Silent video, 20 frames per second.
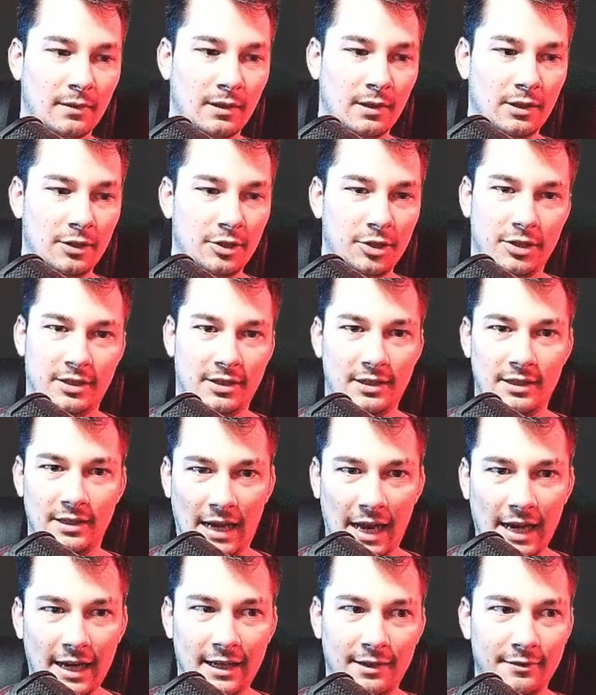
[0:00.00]
just
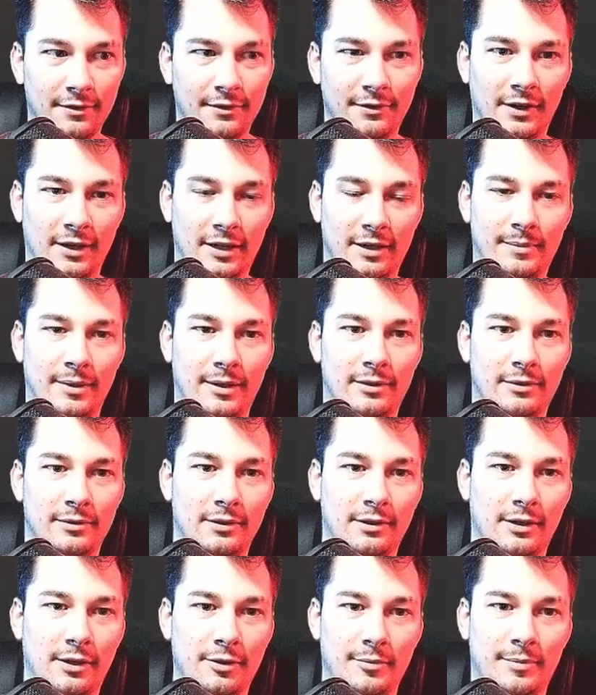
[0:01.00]
not give a fuck about
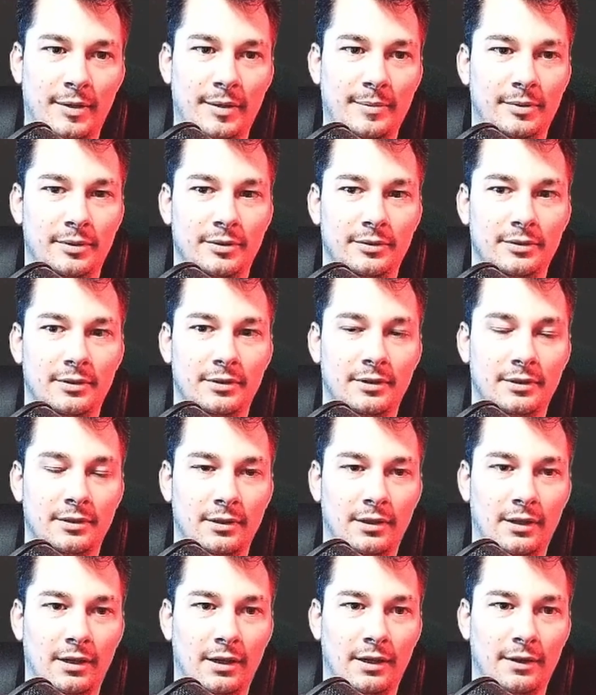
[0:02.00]
other people's
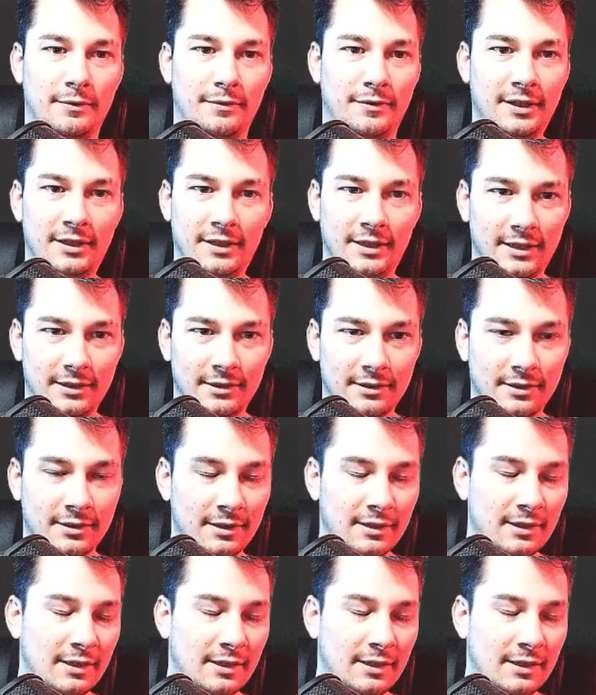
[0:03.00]
feelings,